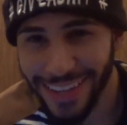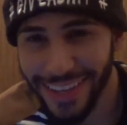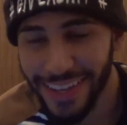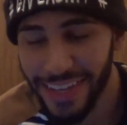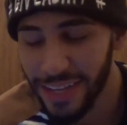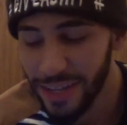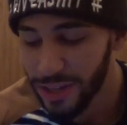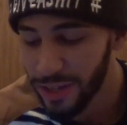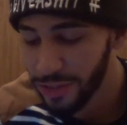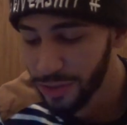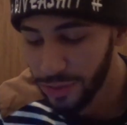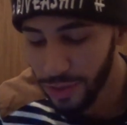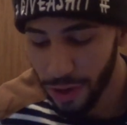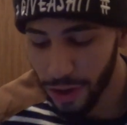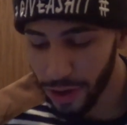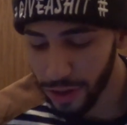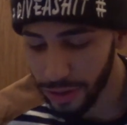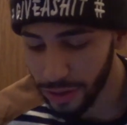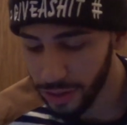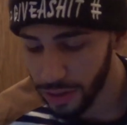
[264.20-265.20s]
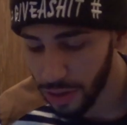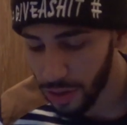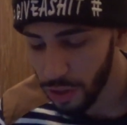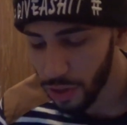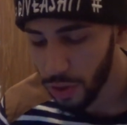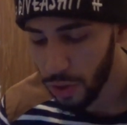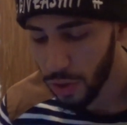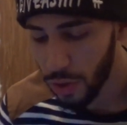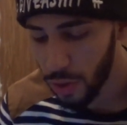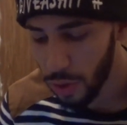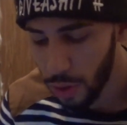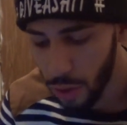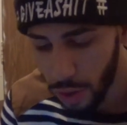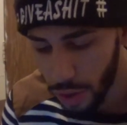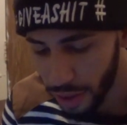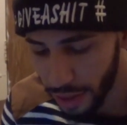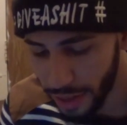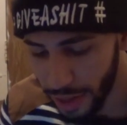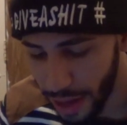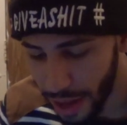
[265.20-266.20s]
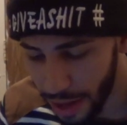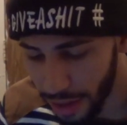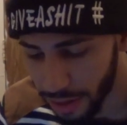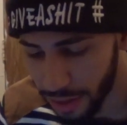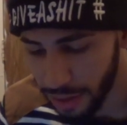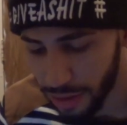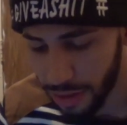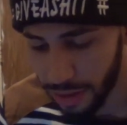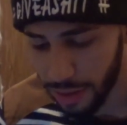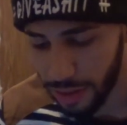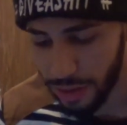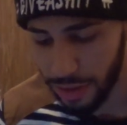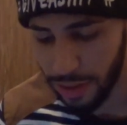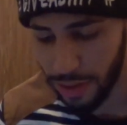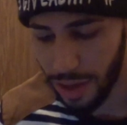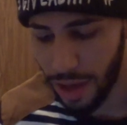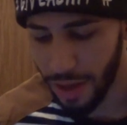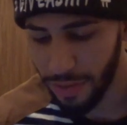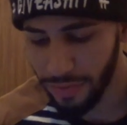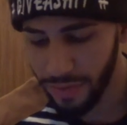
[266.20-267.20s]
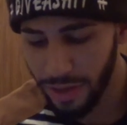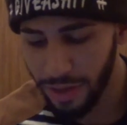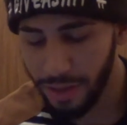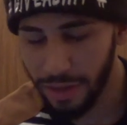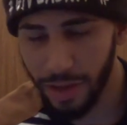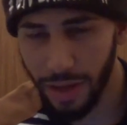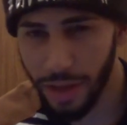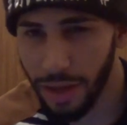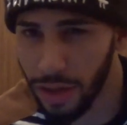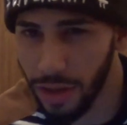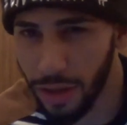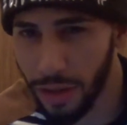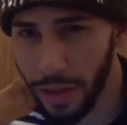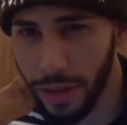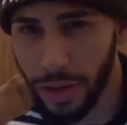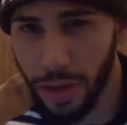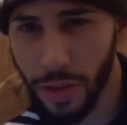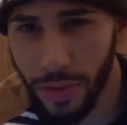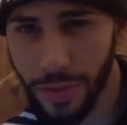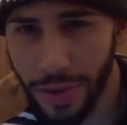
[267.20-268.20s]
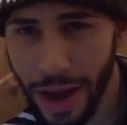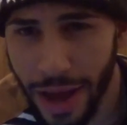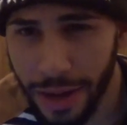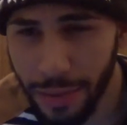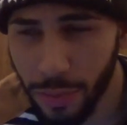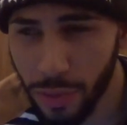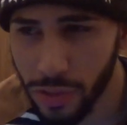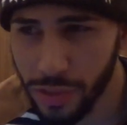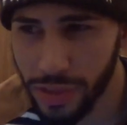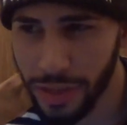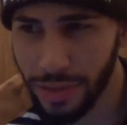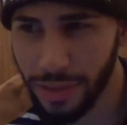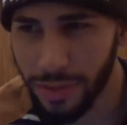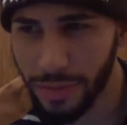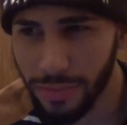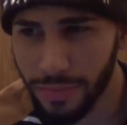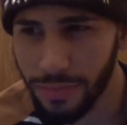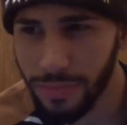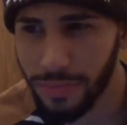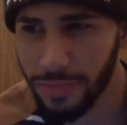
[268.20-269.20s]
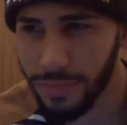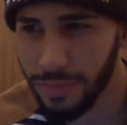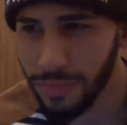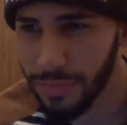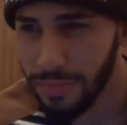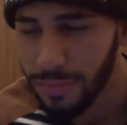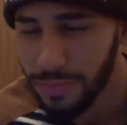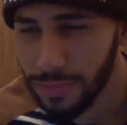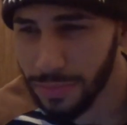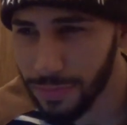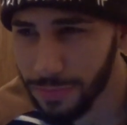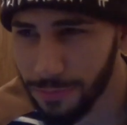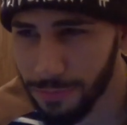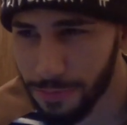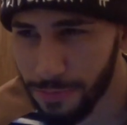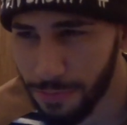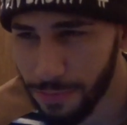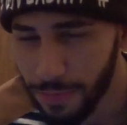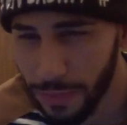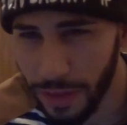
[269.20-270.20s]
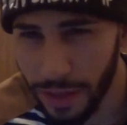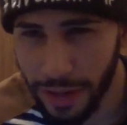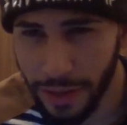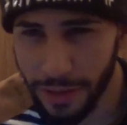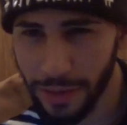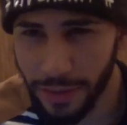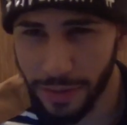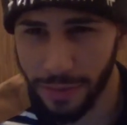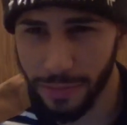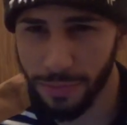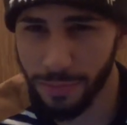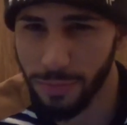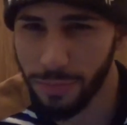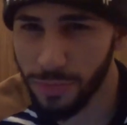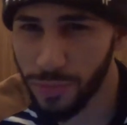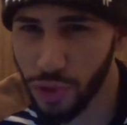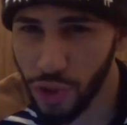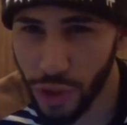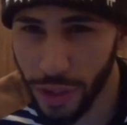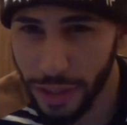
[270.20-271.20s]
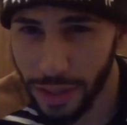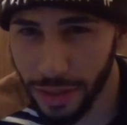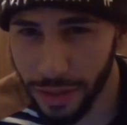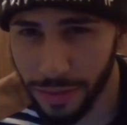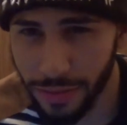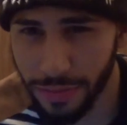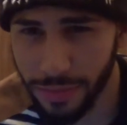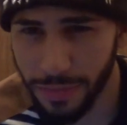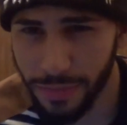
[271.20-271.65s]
eaten a dog or a cat. I've eaten like other animals, like Like chicken,